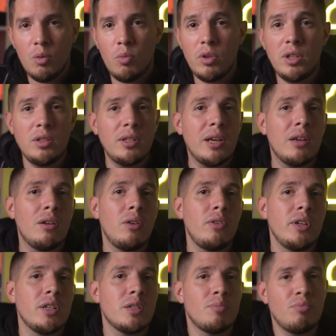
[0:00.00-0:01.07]
When you
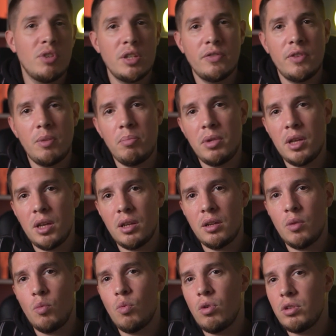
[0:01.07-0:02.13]
download
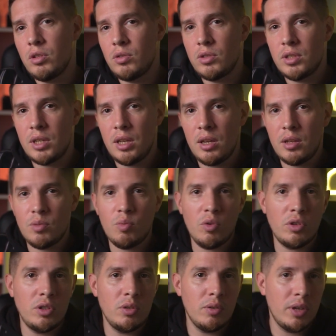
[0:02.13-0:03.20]
ExpressVPN, what you see is
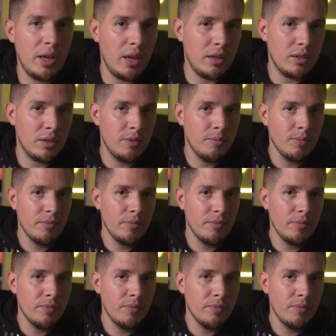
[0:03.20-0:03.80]
what you get.